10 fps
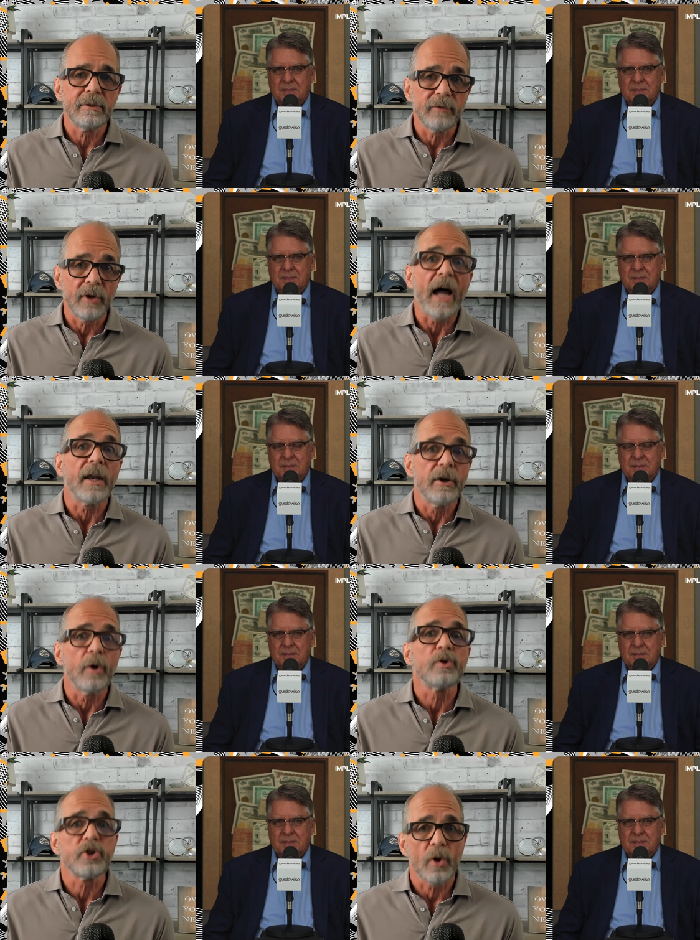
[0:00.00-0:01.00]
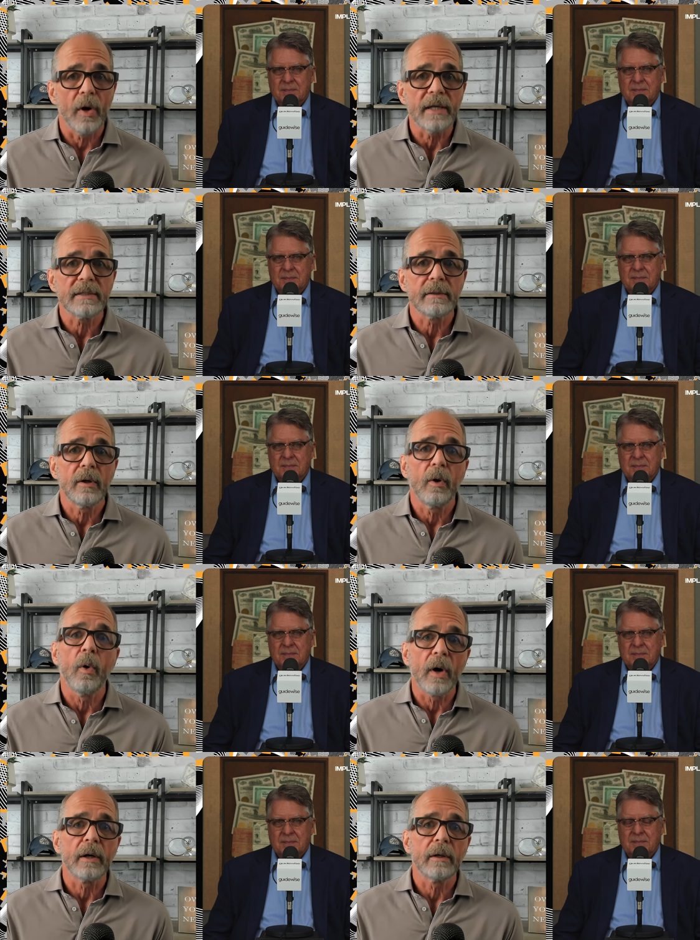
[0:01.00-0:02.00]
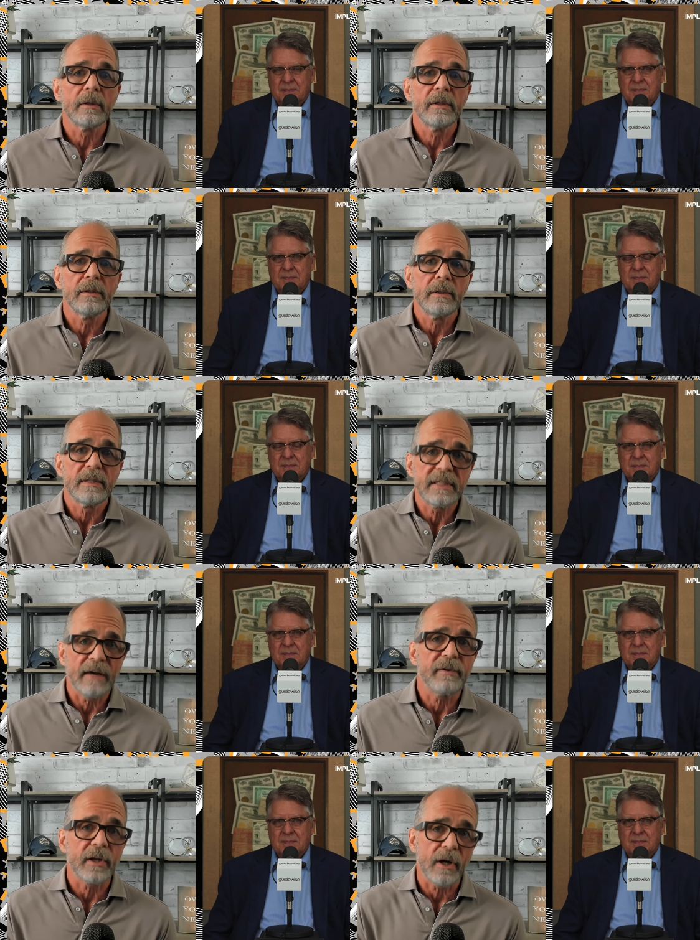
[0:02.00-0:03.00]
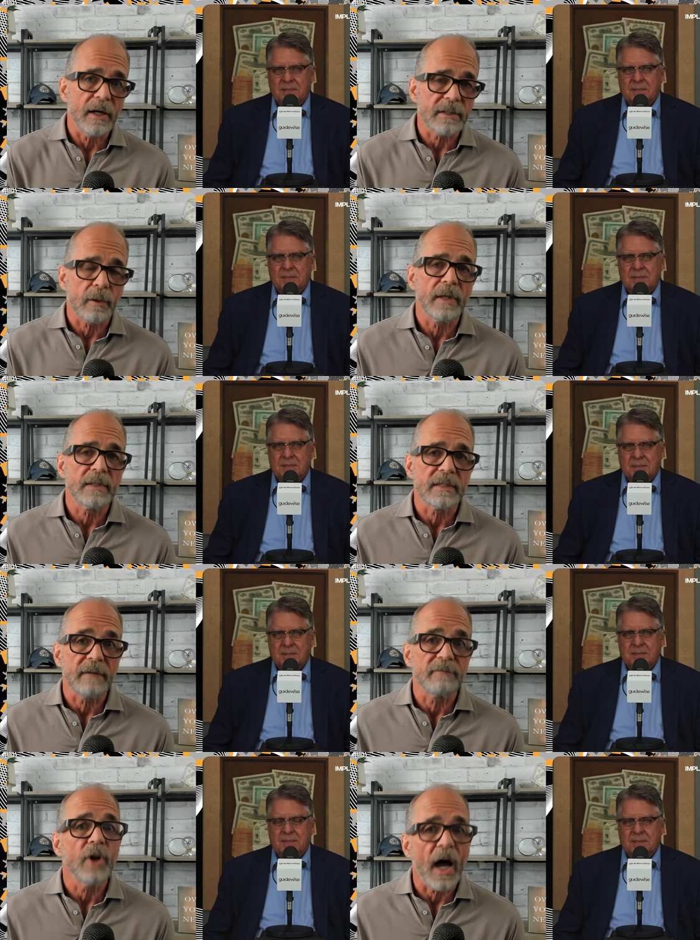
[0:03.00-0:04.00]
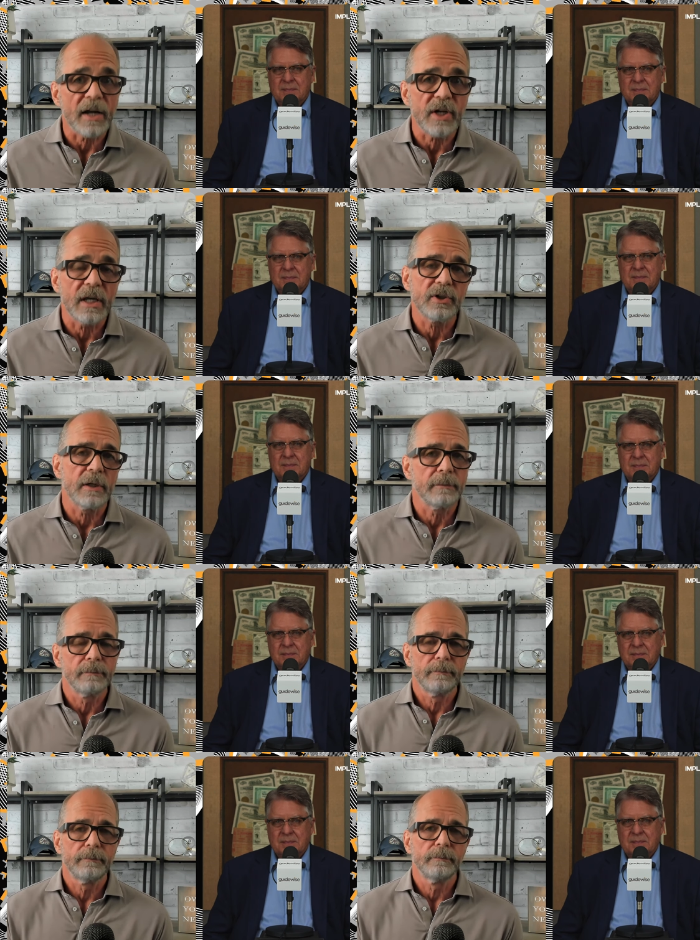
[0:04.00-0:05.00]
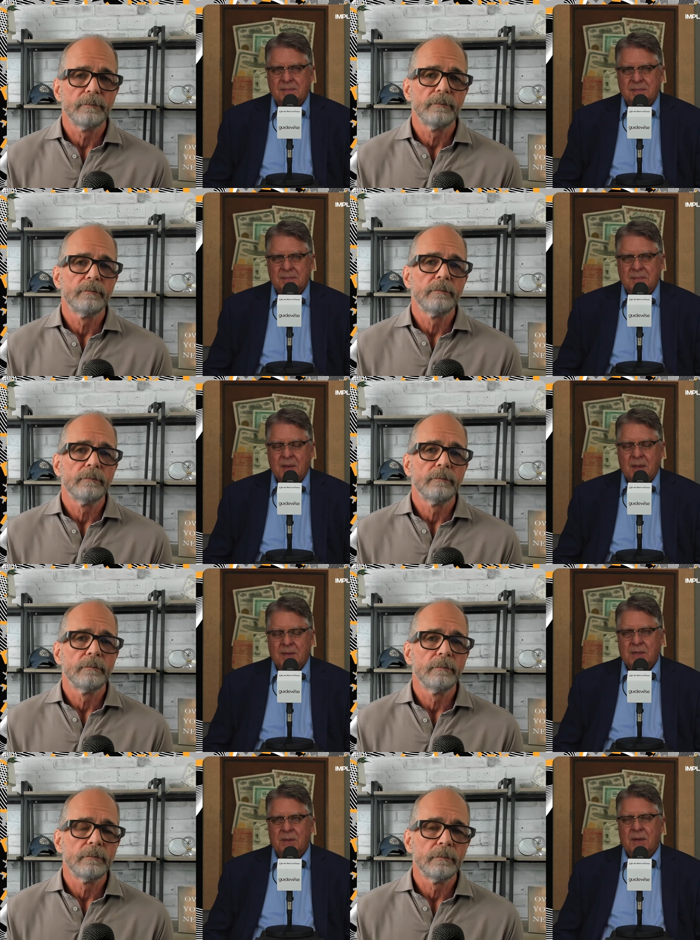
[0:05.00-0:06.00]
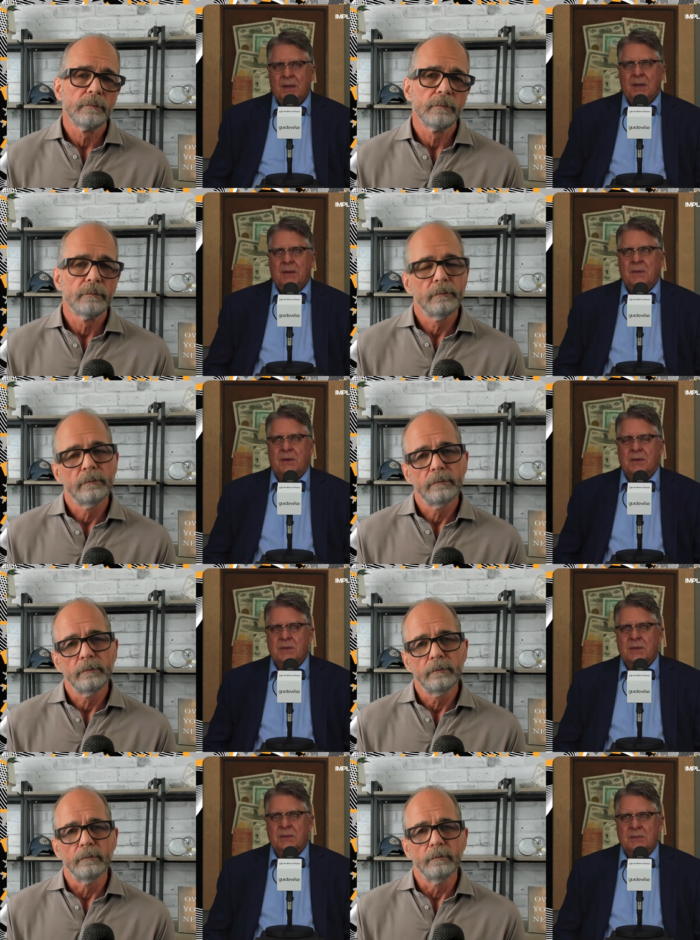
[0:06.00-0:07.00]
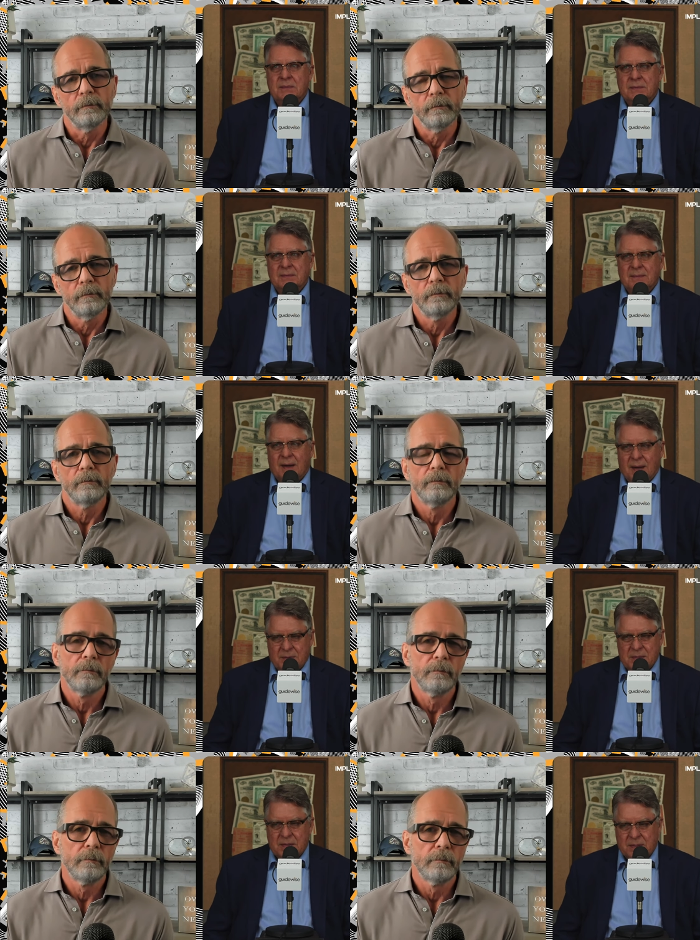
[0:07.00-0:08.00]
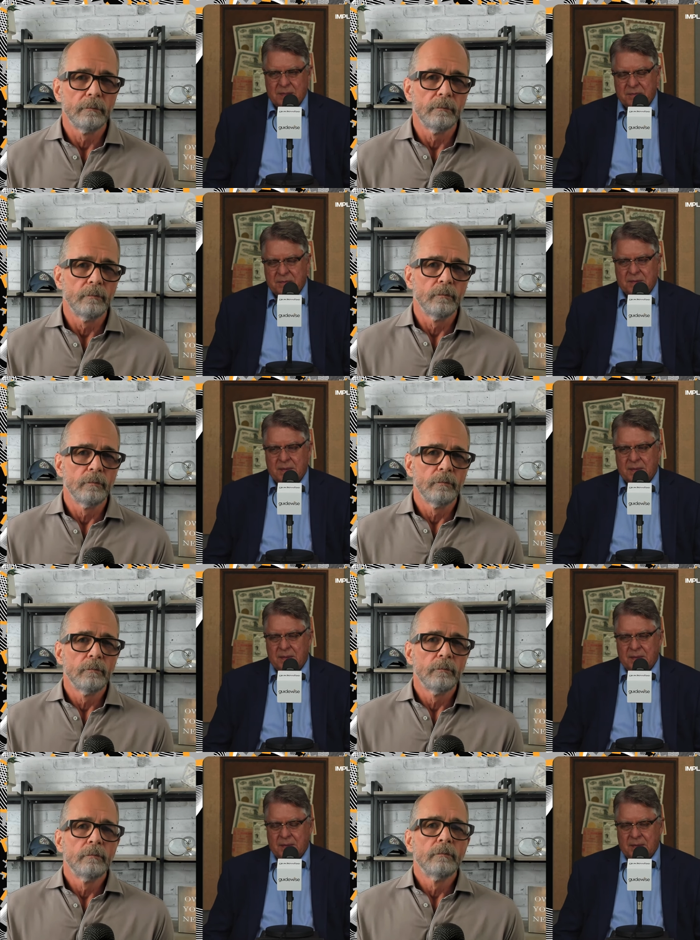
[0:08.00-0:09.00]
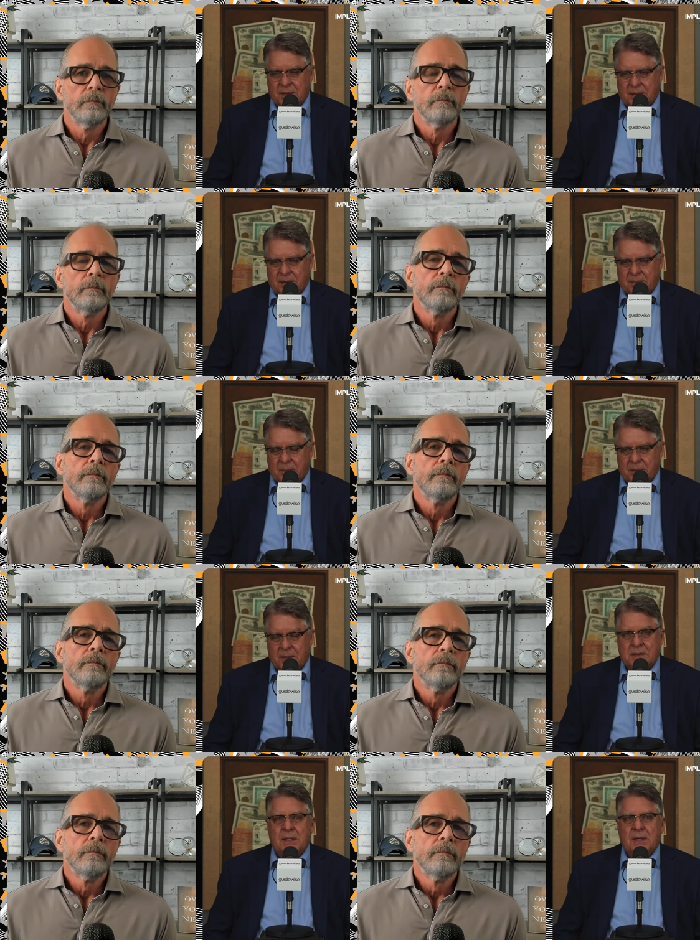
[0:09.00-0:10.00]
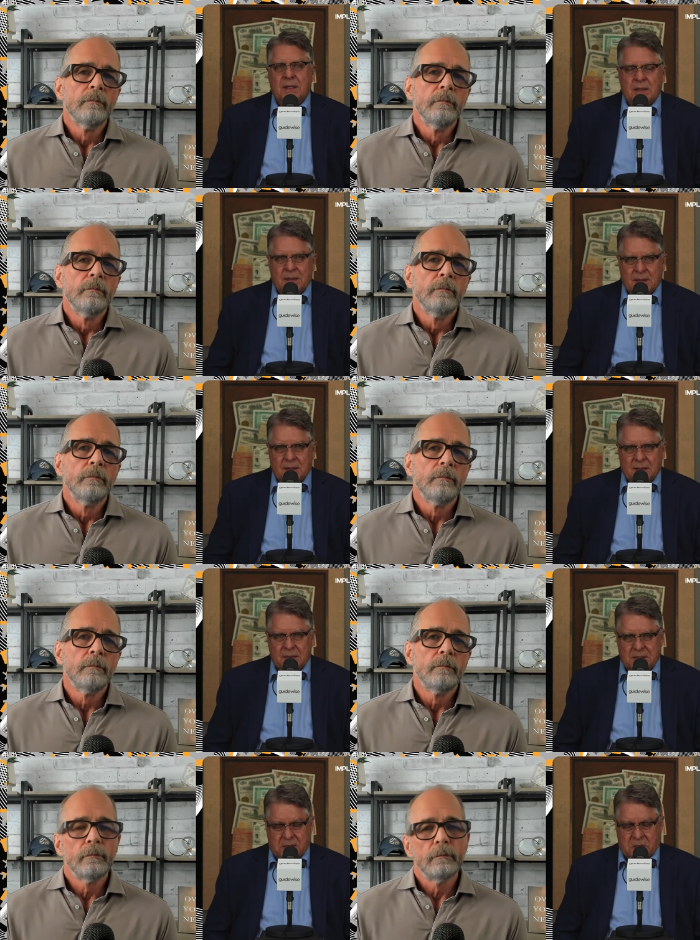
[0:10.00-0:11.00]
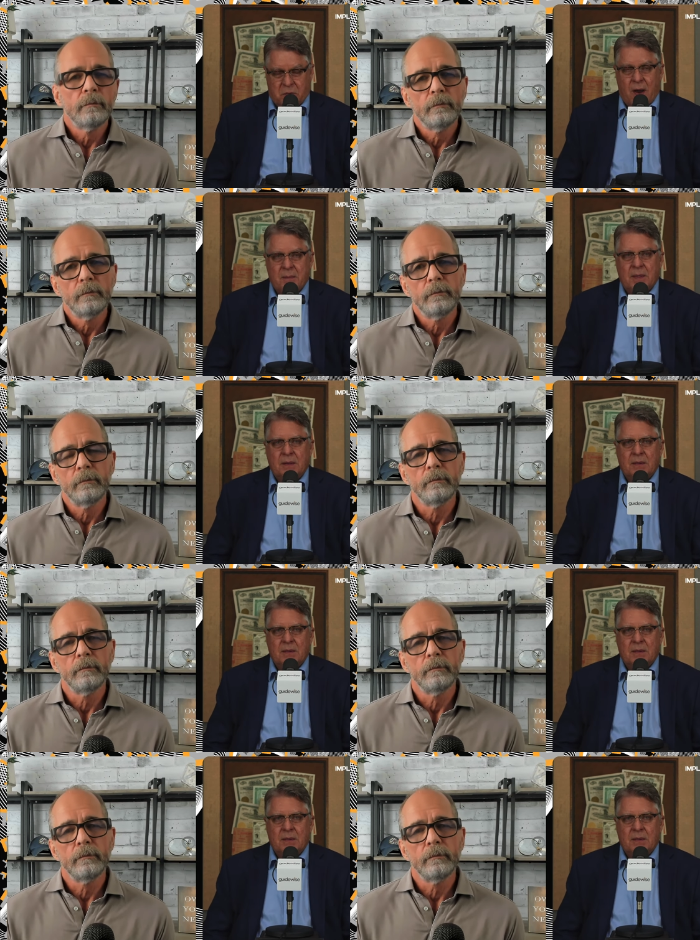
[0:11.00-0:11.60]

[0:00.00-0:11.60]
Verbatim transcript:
Speaker 1: you've got no choice or suffer the consequences of not changing.
Speaker 2: So you also obviously are very um, articulate in describing